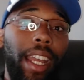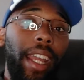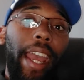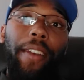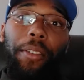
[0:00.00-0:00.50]
I
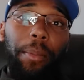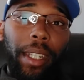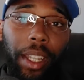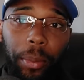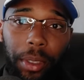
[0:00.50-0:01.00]
haven't
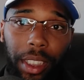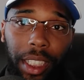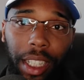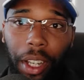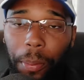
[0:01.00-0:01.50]
been able
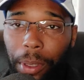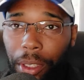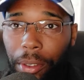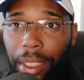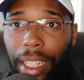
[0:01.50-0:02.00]
to
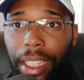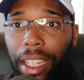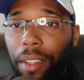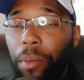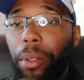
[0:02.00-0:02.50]
upload like
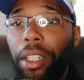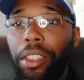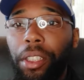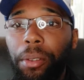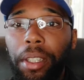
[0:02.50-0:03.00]
I
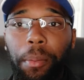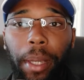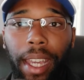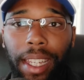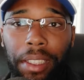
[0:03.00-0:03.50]
wanted to in the
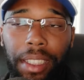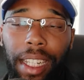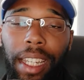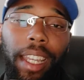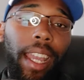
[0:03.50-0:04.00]
past,
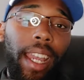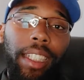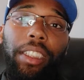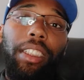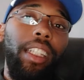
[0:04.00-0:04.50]
I
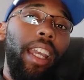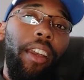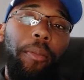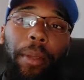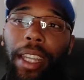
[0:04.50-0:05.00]
actually
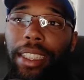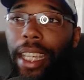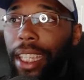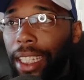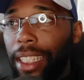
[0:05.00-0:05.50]
have
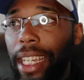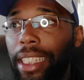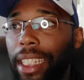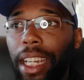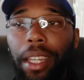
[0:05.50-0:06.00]
taken
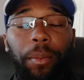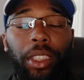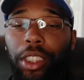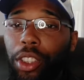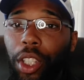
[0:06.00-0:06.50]
that time
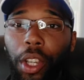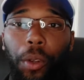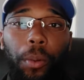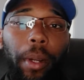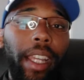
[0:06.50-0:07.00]
to just
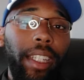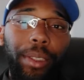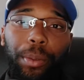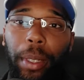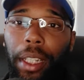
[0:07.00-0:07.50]
write
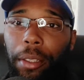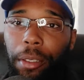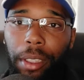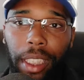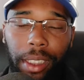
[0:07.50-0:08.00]
as
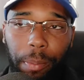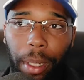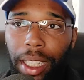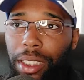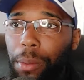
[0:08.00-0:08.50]
regularly as
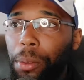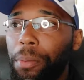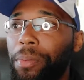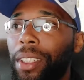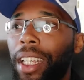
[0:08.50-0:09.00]

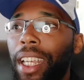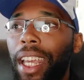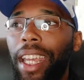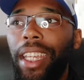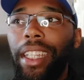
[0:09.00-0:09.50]
possible.
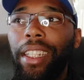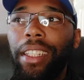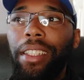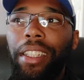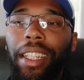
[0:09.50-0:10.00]

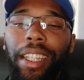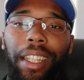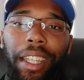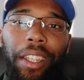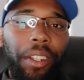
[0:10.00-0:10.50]
And
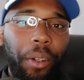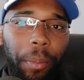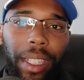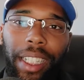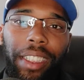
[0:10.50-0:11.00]

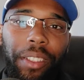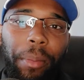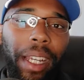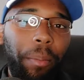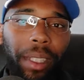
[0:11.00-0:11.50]
because of
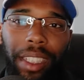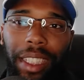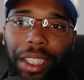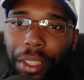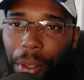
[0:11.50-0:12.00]
my ability
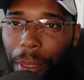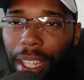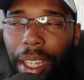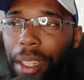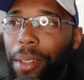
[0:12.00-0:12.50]
to do
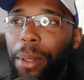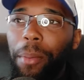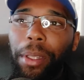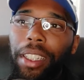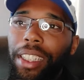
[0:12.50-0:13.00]
that and my
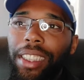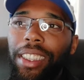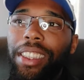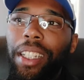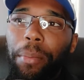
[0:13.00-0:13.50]
ability to
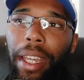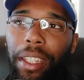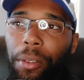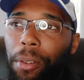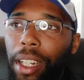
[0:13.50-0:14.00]
just sit back
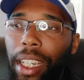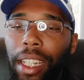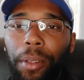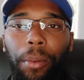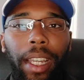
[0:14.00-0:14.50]
and
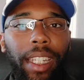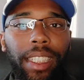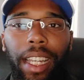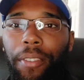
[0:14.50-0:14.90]
write,